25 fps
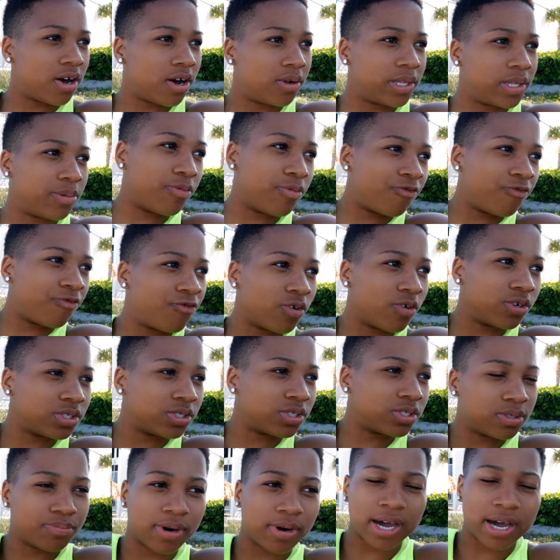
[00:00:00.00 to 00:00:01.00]
They would
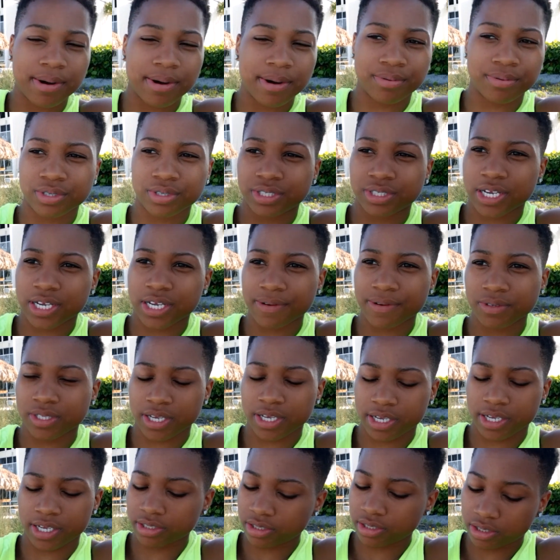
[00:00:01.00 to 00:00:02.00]
force the Bible into
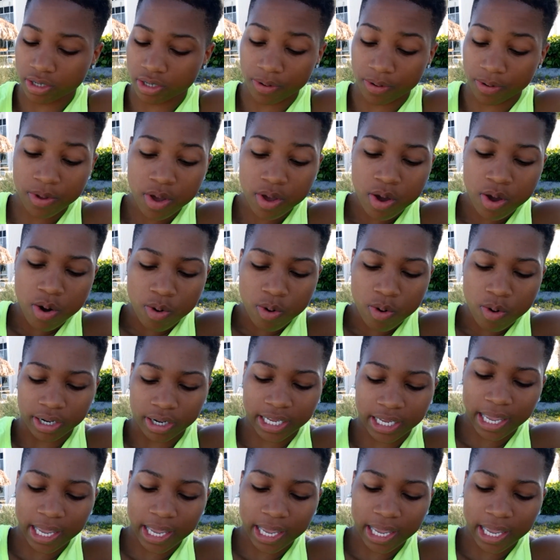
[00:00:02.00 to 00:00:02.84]
everything. So when I